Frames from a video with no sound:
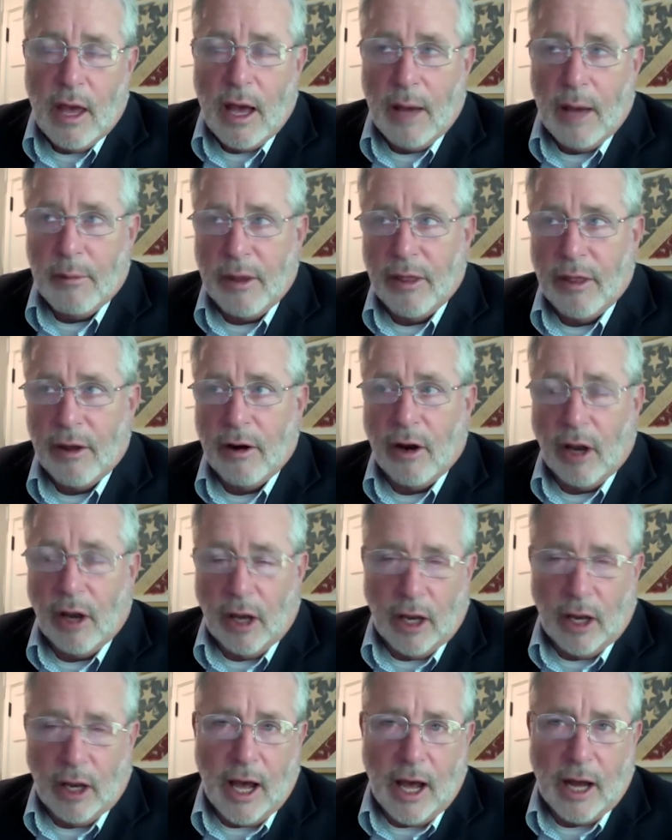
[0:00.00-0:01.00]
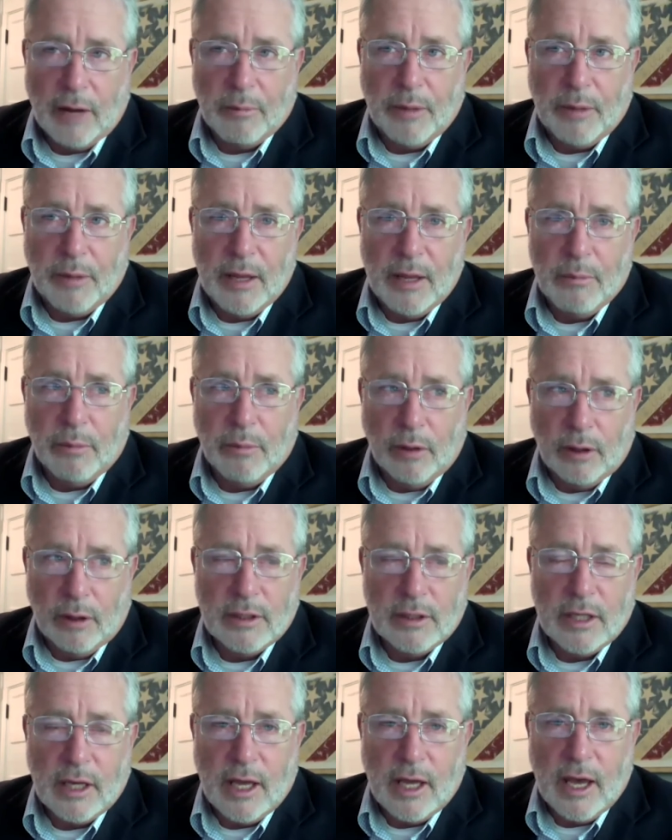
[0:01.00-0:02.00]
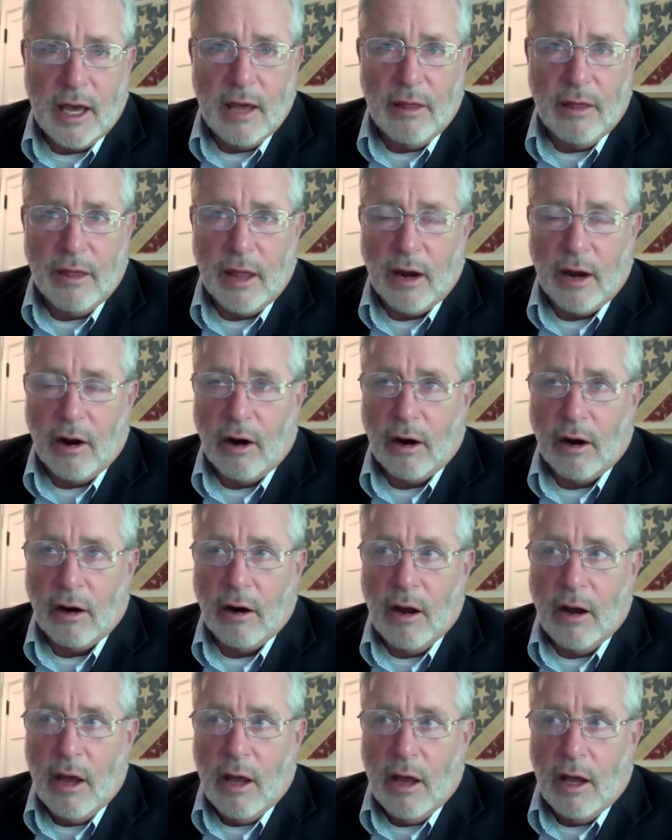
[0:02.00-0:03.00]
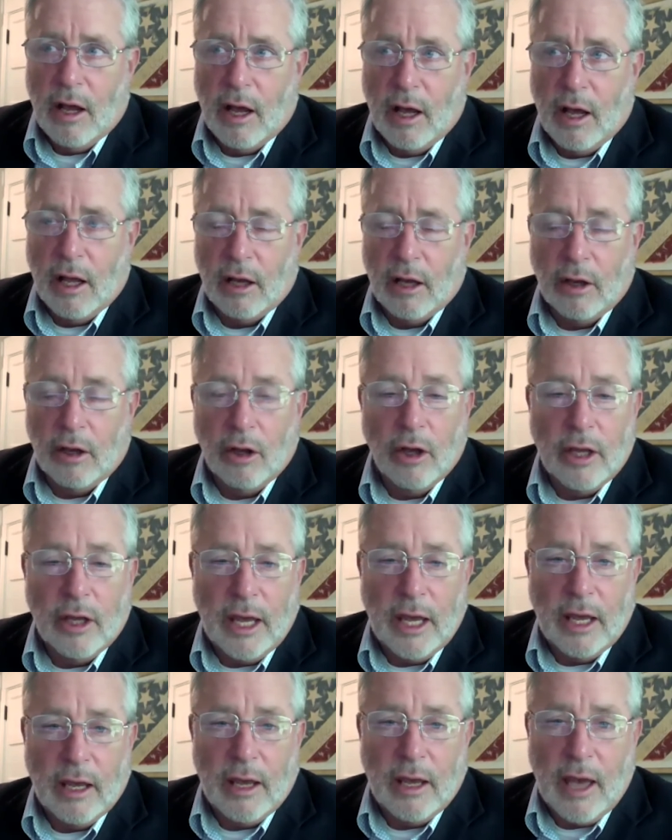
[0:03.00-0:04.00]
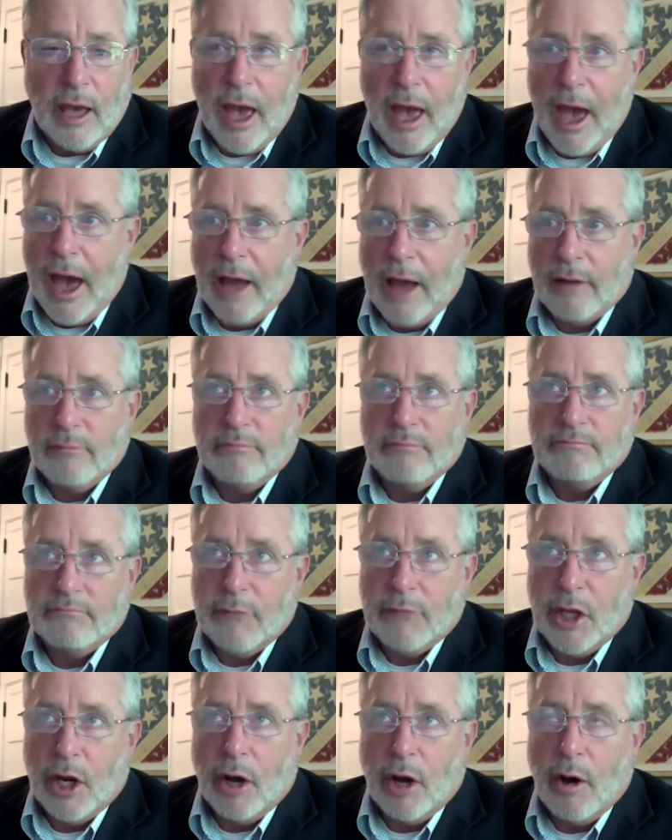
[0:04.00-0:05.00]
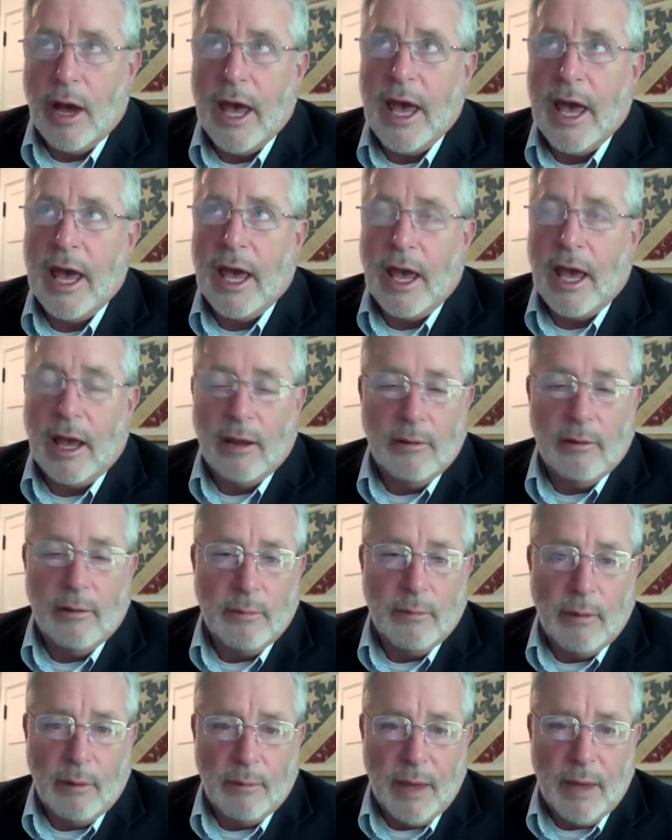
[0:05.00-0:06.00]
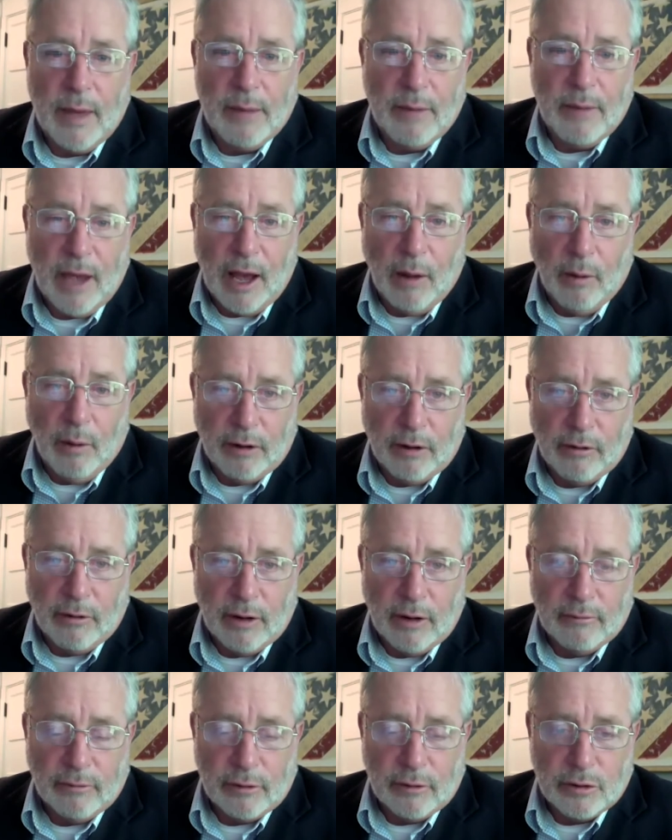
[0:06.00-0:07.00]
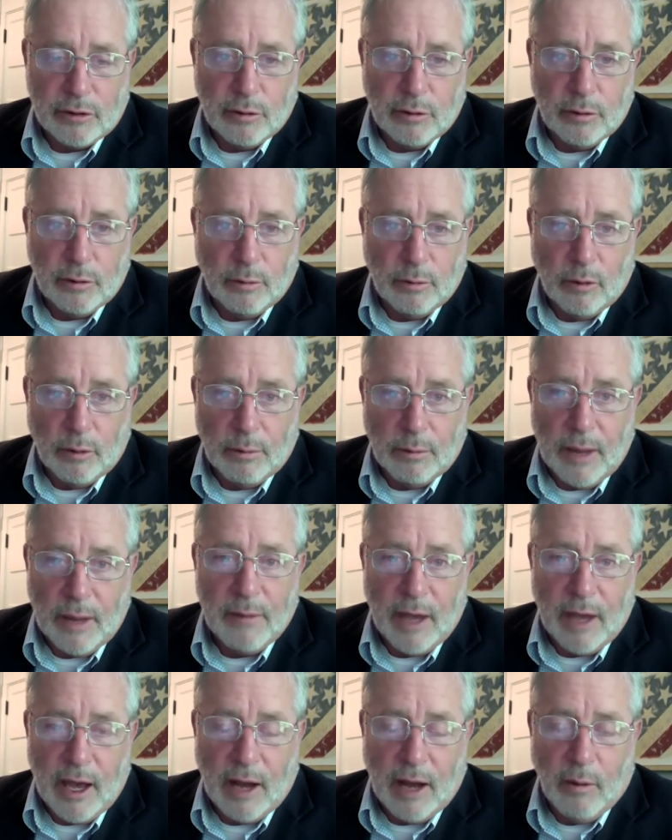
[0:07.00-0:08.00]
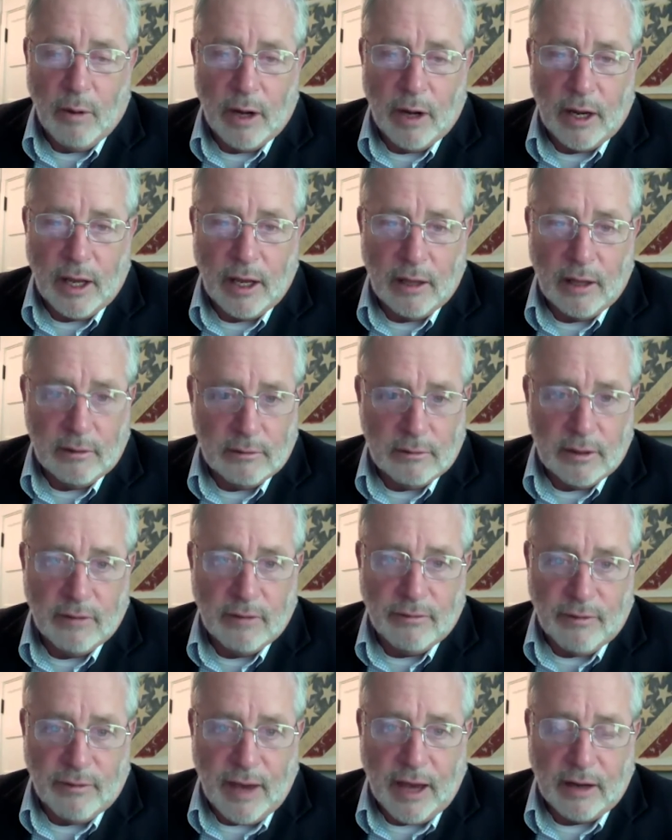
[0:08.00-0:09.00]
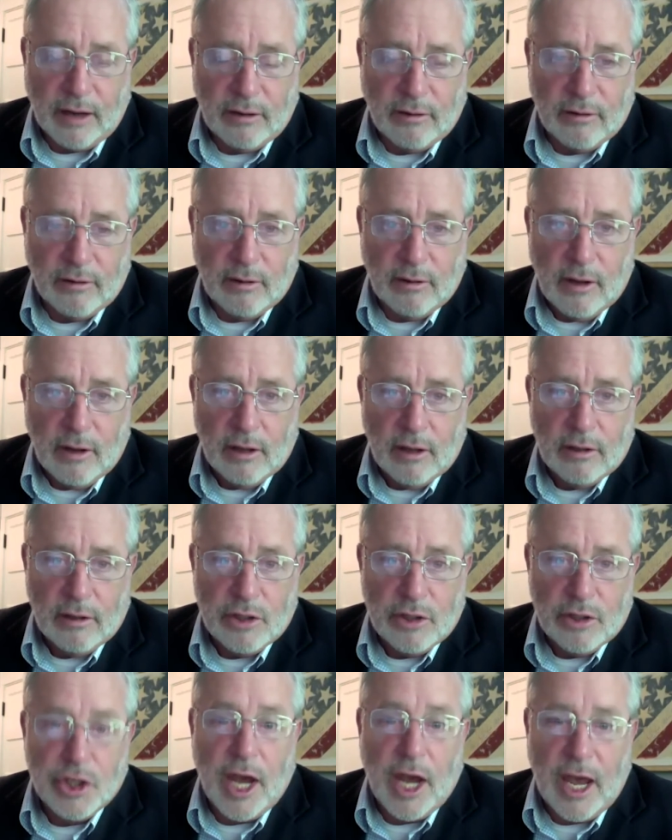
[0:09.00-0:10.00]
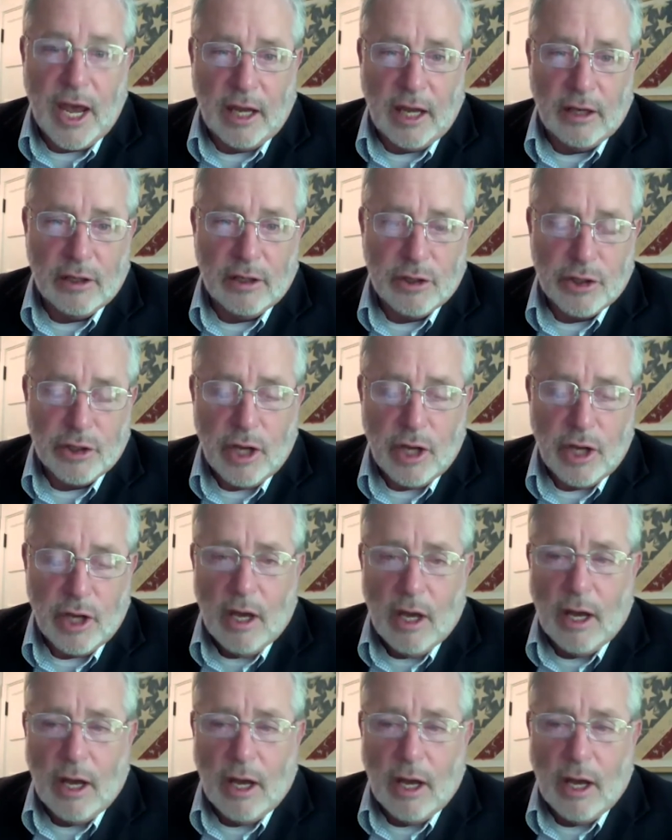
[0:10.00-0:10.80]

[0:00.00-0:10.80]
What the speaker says: I mean, there are a lot of people today that are looking at, hey, maybe I want to run for school board. Maybe I want to affect change.